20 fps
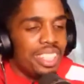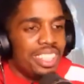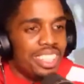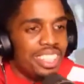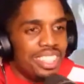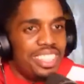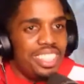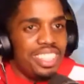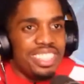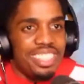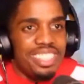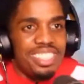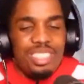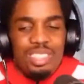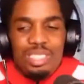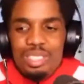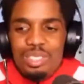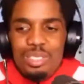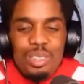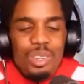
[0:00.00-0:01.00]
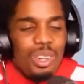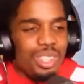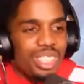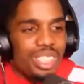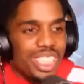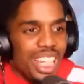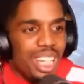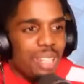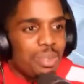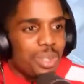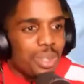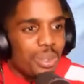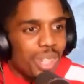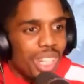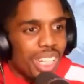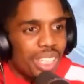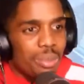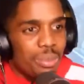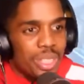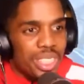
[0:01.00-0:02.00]
just just all types of
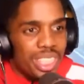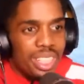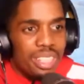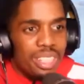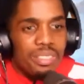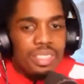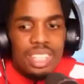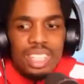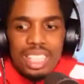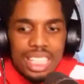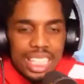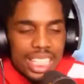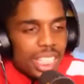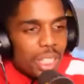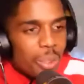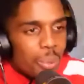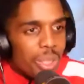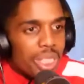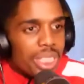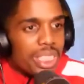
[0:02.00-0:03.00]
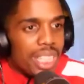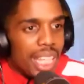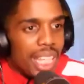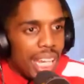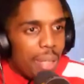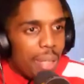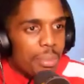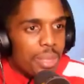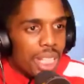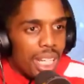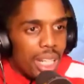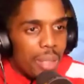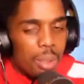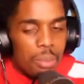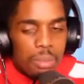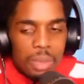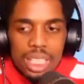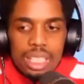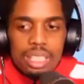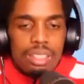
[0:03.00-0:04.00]
random stuff. And then when it's game time, I'm
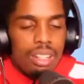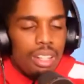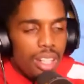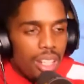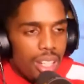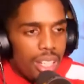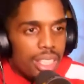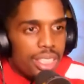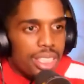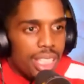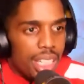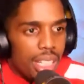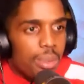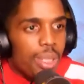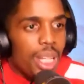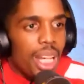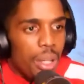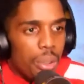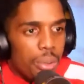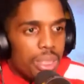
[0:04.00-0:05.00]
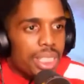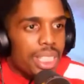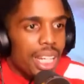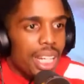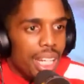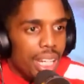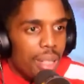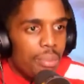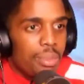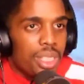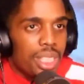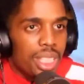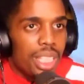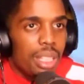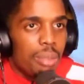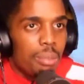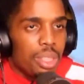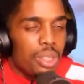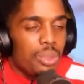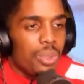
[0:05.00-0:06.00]
like, all right, it's time now it's time to get
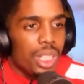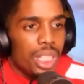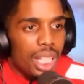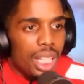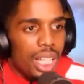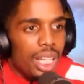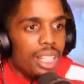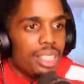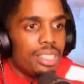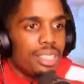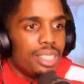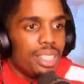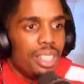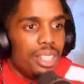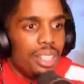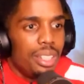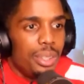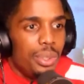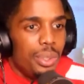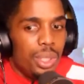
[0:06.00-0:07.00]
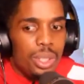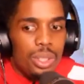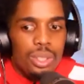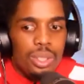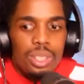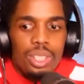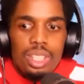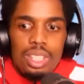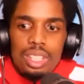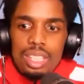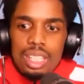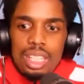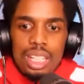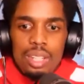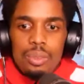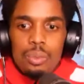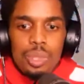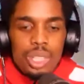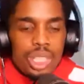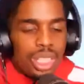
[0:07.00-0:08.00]
between the lines. You know, eh,
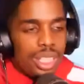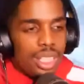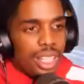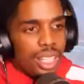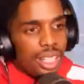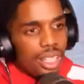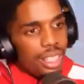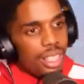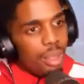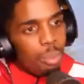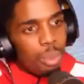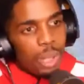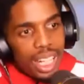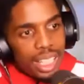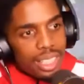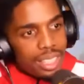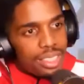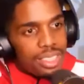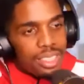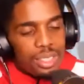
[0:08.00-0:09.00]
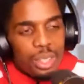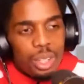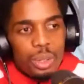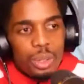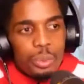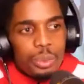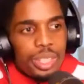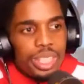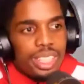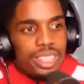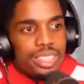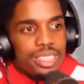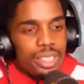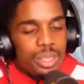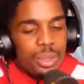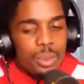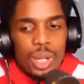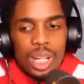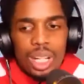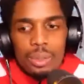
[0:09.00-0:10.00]
we didn't done the practices all week. So
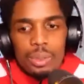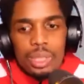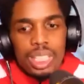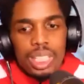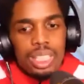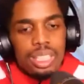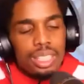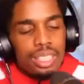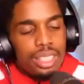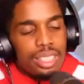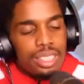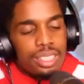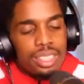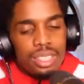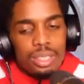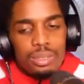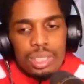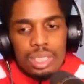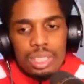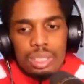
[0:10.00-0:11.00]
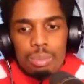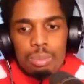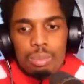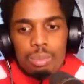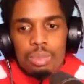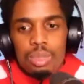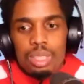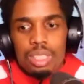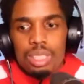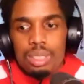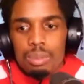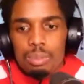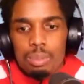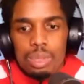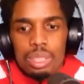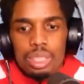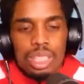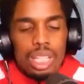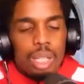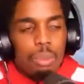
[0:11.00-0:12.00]
why are we killing ourselves to to
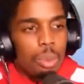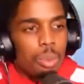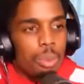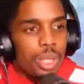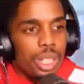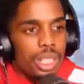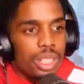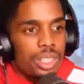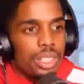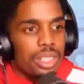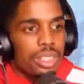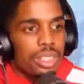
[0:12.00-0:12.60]
put double pressure?